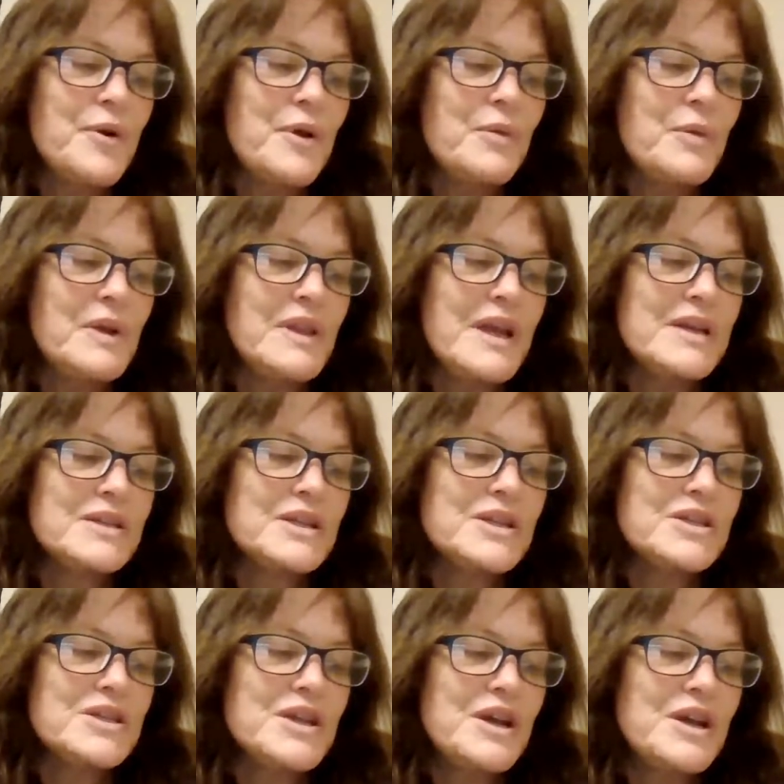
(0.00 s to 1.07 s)
C,
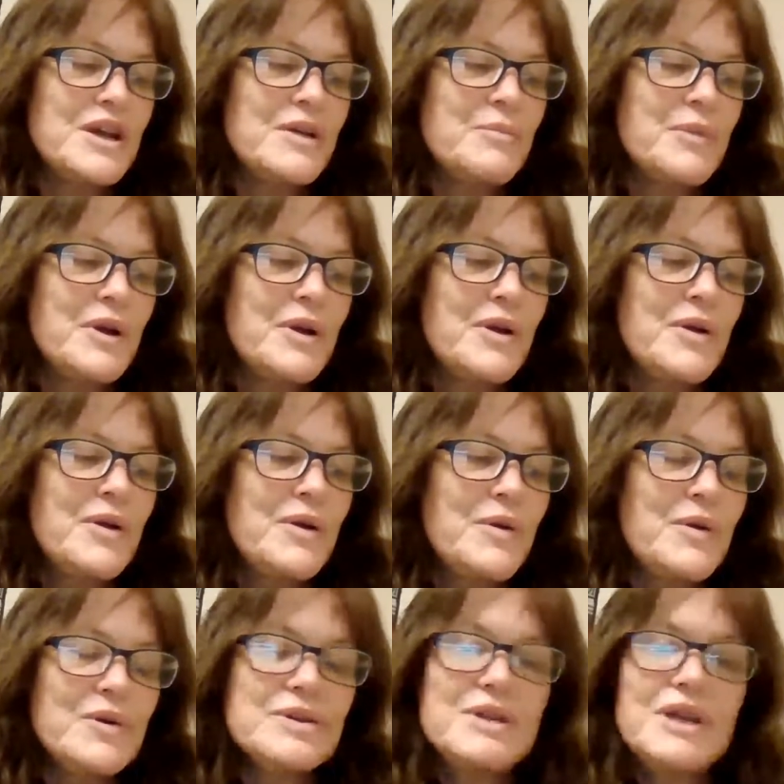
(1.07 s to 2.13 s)
a referral
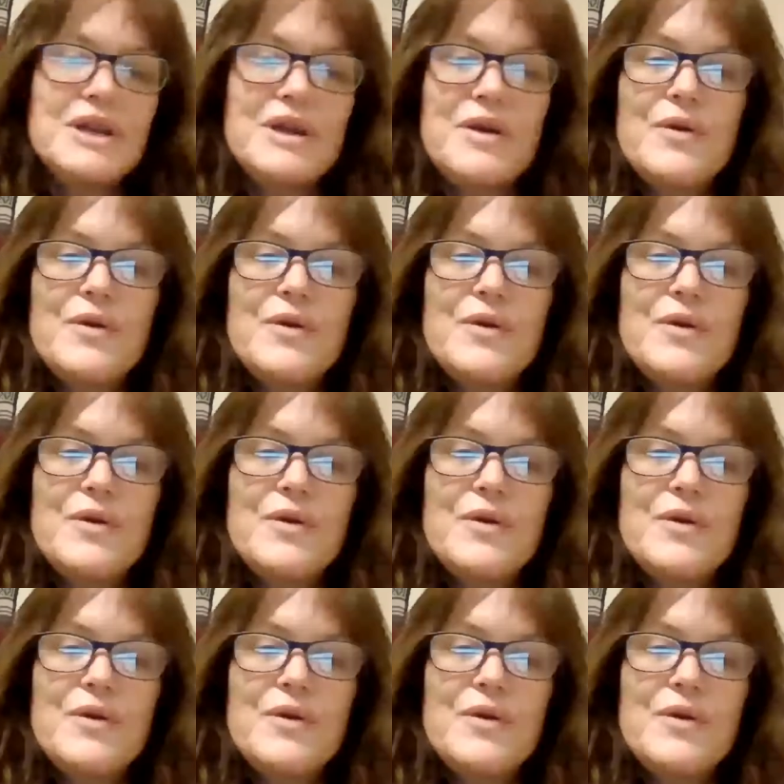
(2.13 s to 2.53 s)
relationship.